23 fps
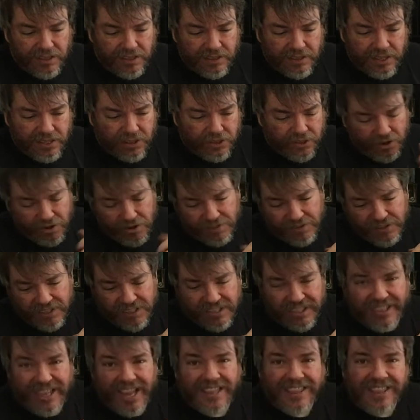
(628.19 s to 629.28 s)
they sort of
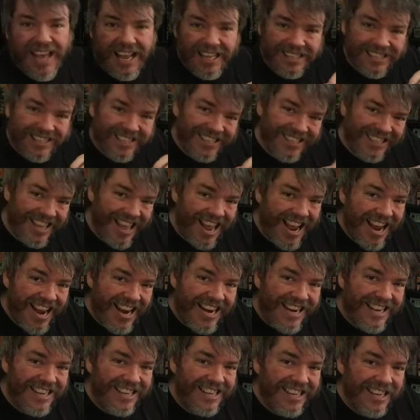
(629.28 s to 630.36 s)
just let that
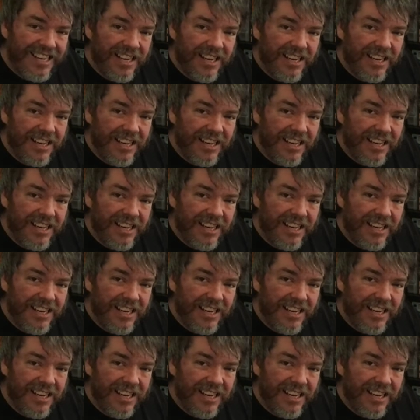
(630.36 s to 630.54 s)
slide